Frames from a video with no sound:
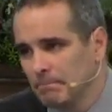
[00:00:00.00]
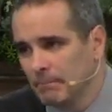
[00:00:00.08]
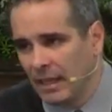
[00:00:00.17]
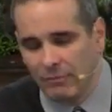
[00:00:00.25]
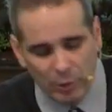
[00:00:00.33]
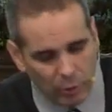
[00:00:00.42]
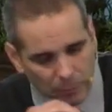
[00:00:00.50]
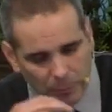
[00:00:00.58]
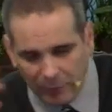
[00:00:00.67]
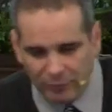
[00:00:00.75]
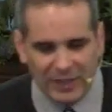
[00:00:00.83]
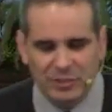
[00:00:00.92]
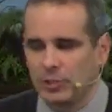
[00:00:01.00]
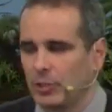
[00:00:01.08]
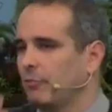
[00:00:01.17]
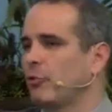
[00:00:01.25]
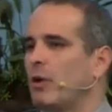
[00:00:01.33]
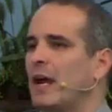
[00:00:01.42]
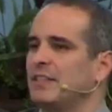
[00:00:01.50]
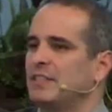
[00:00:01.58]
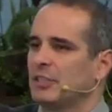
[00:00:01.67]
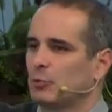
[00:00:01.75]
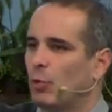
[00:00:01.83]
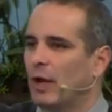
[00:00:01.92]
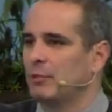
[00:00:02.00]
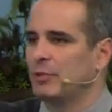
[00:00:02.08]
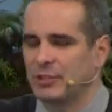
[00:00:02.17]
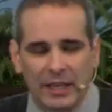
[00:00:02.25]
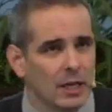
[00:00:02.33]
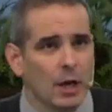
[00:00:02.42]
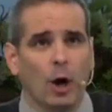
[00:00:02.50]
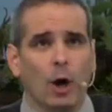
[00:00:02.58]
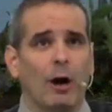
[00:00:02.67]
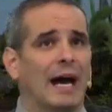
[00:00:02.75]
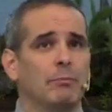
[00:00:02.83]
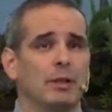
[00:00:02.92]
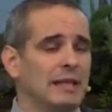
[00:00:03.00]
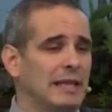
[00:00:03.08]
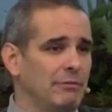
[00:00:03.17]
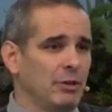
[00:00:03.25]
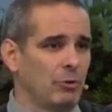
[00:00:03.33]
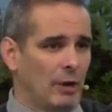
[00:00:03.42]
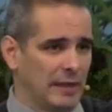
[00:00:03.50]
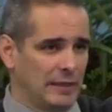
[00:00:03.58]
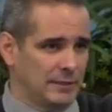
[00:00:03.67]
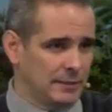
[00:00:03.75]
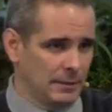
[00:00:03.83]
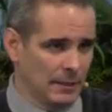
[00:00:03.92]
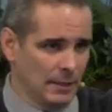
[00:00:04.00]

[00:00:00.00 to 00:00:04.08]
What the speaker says: If your profession of Christ is one where you say, oh, I believe in Christ,